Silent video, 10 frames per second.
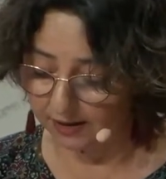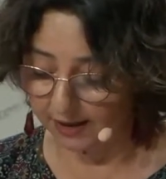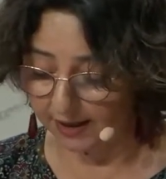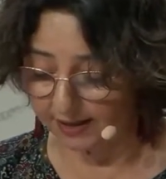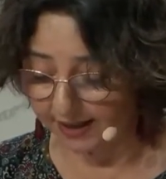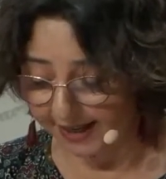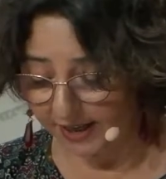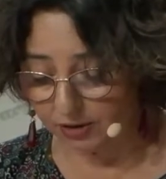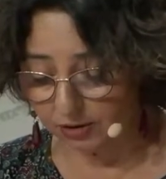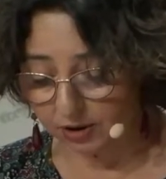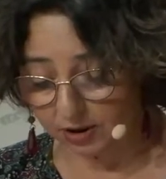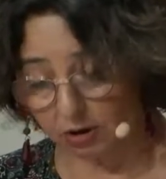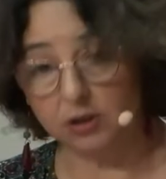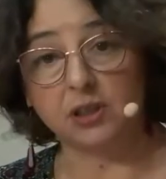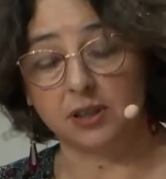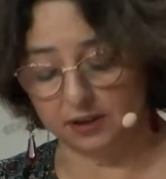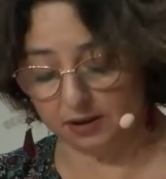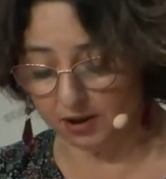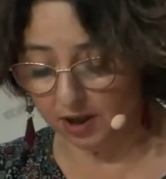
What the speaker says: and the adult continent